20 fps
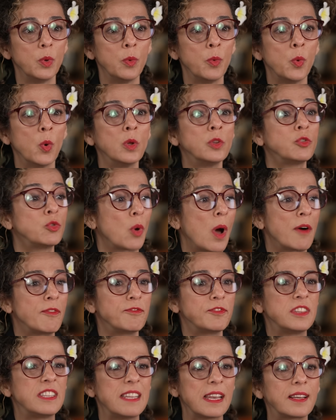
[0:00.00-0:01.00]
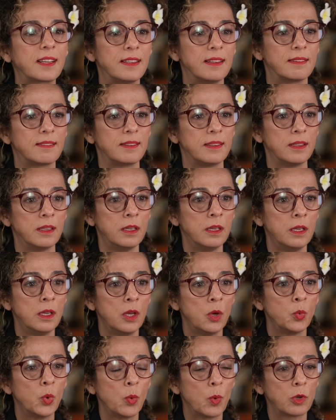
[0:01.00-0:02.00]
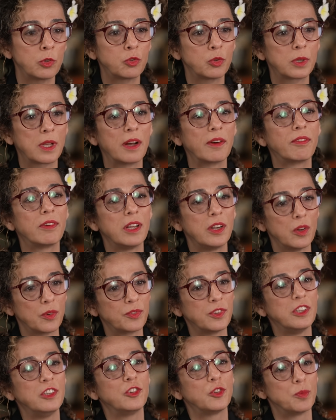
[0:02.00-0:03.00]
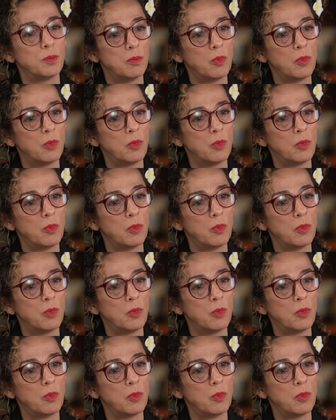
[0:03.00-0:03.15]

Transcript: we want to have dignity, we want to get rid of these